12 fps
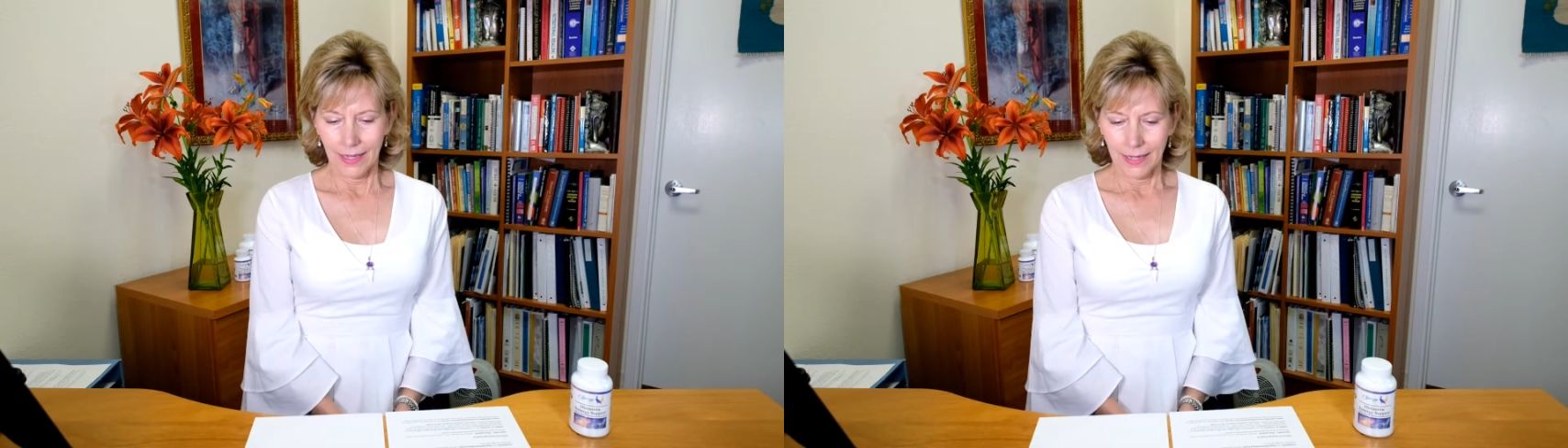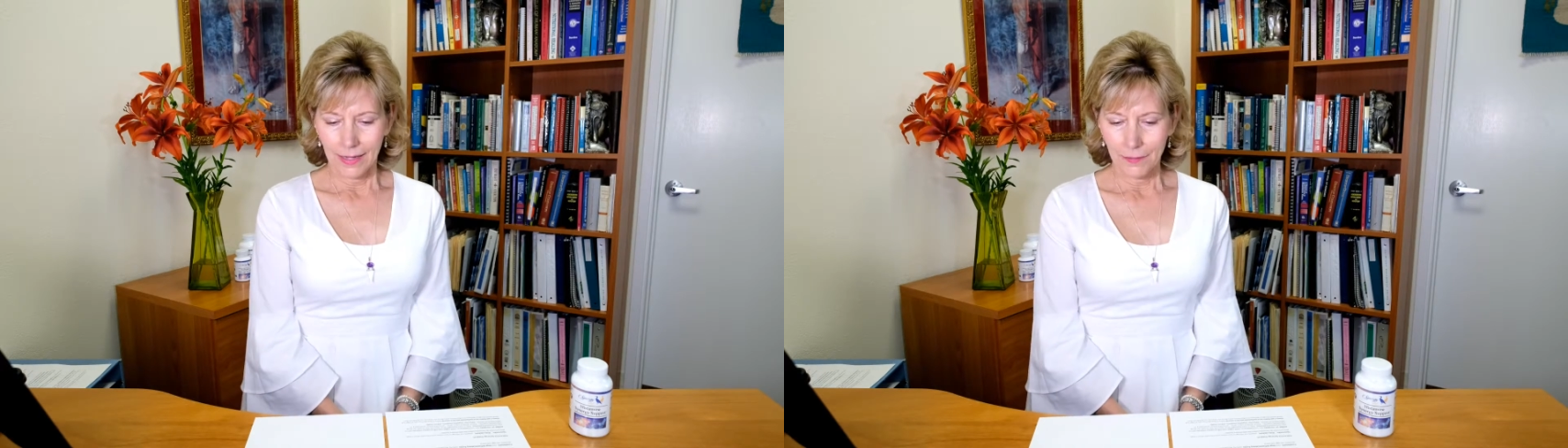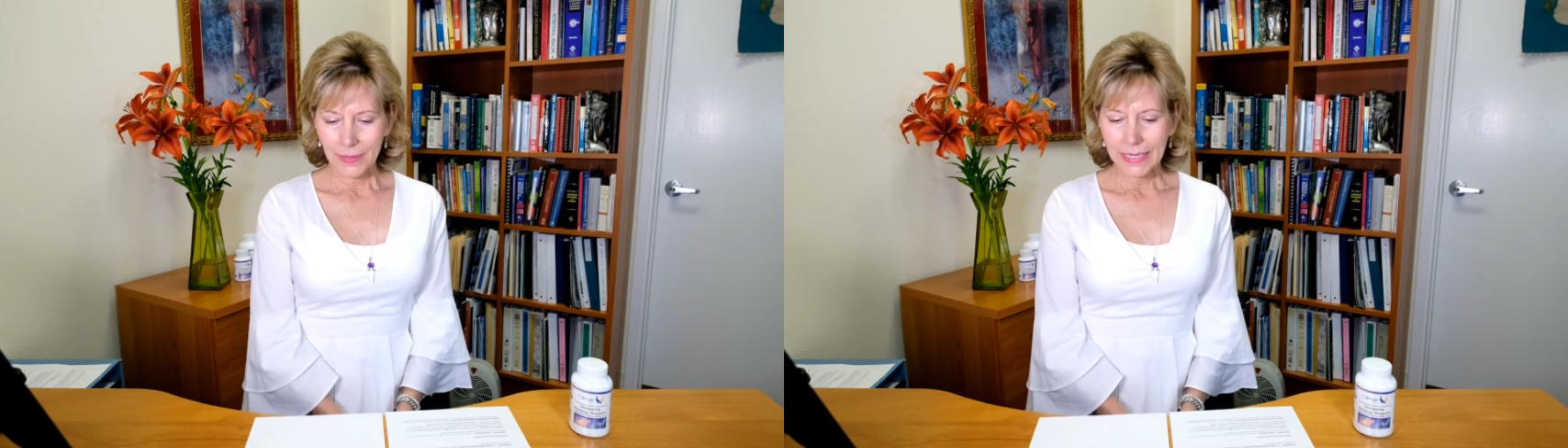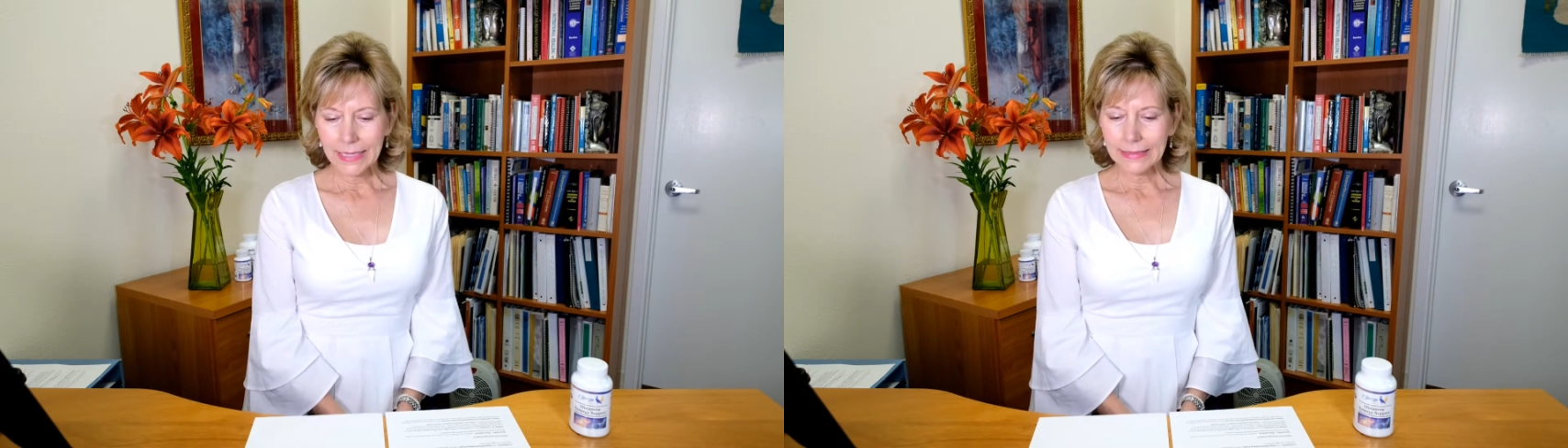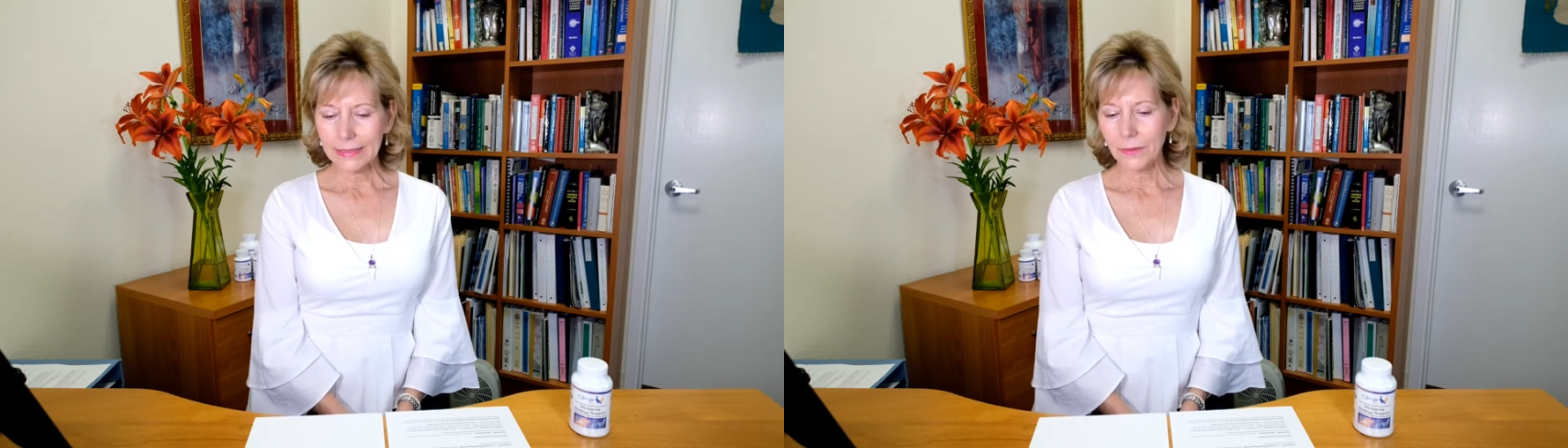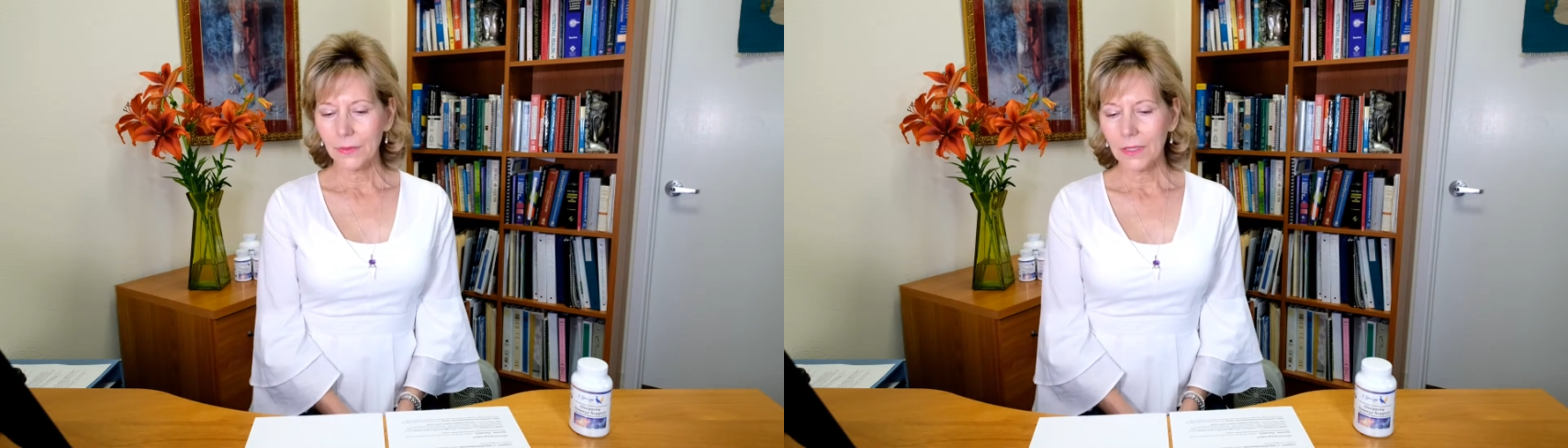Because
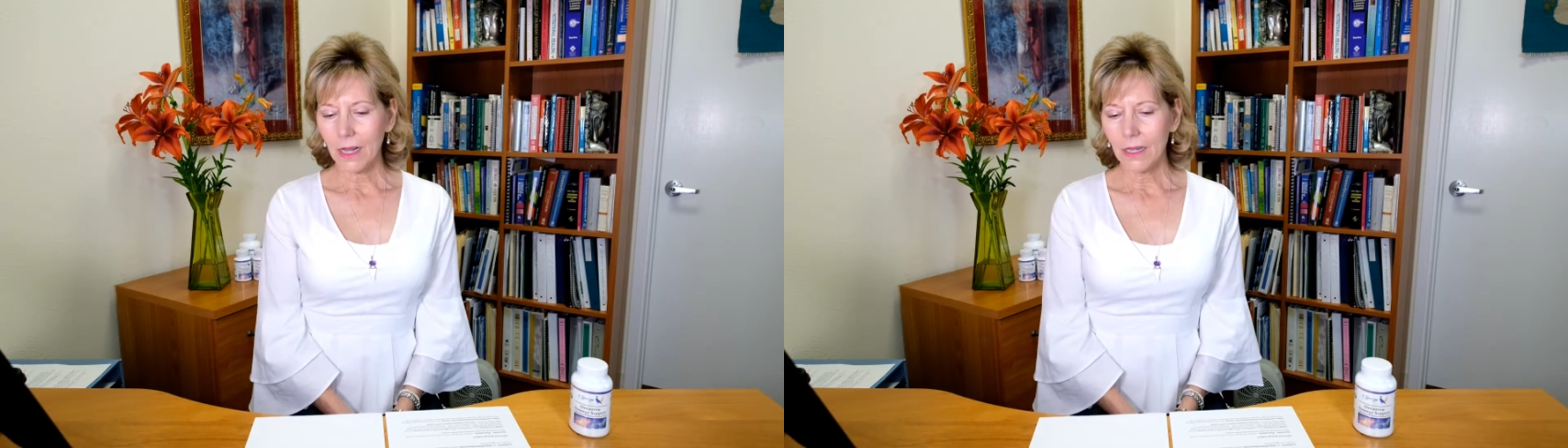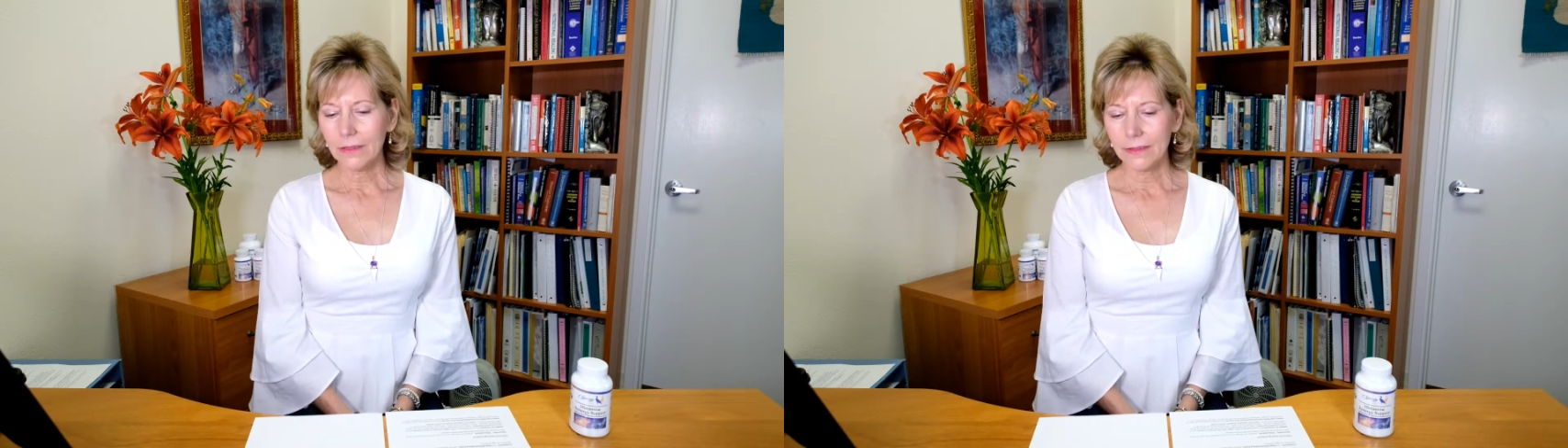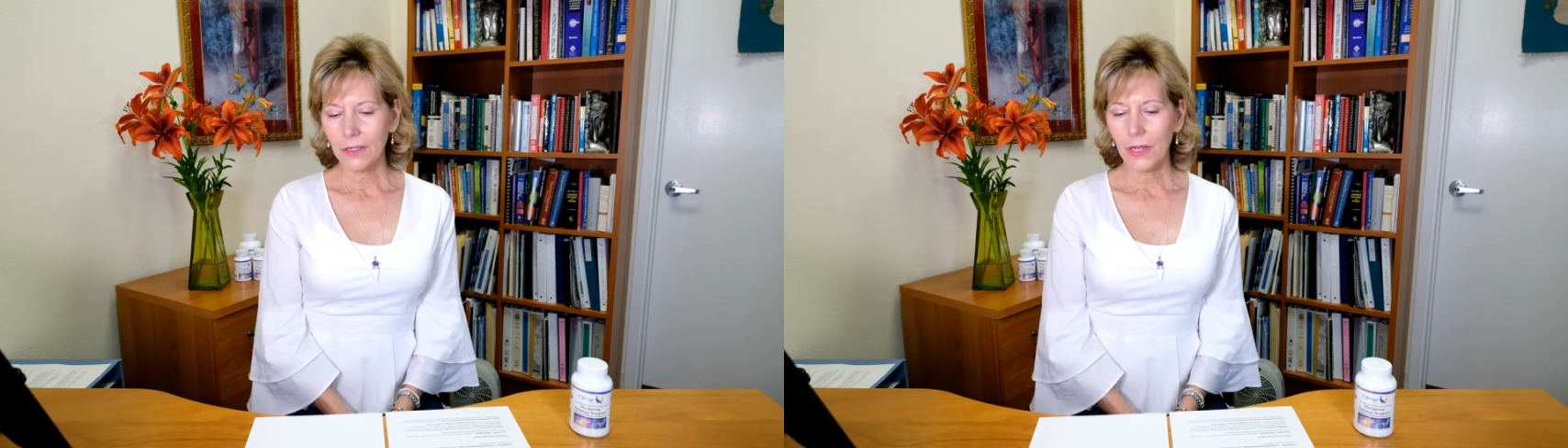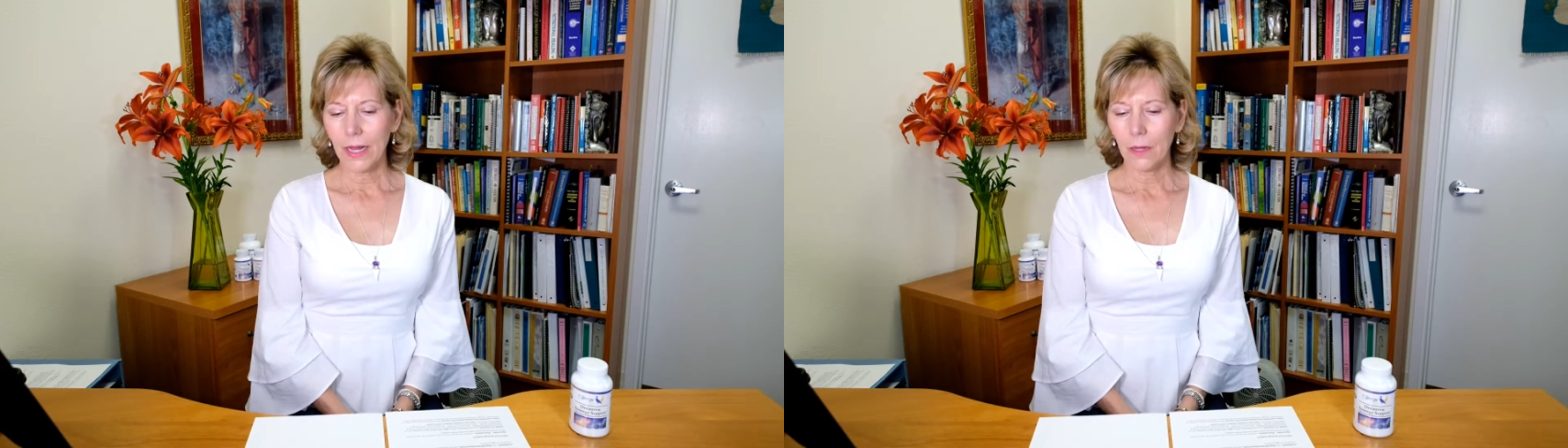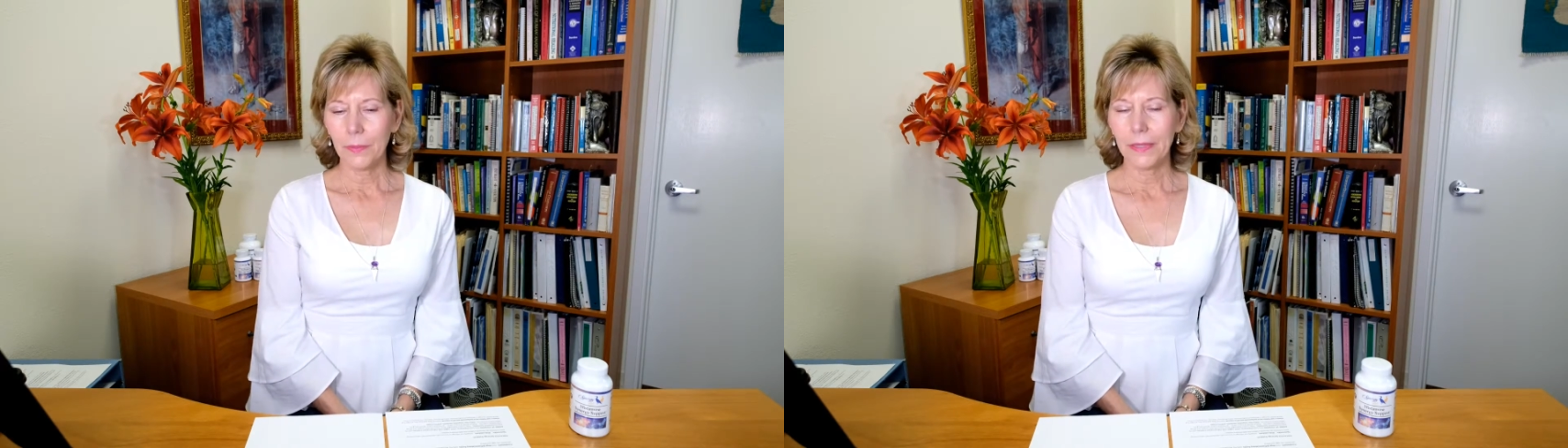it will also help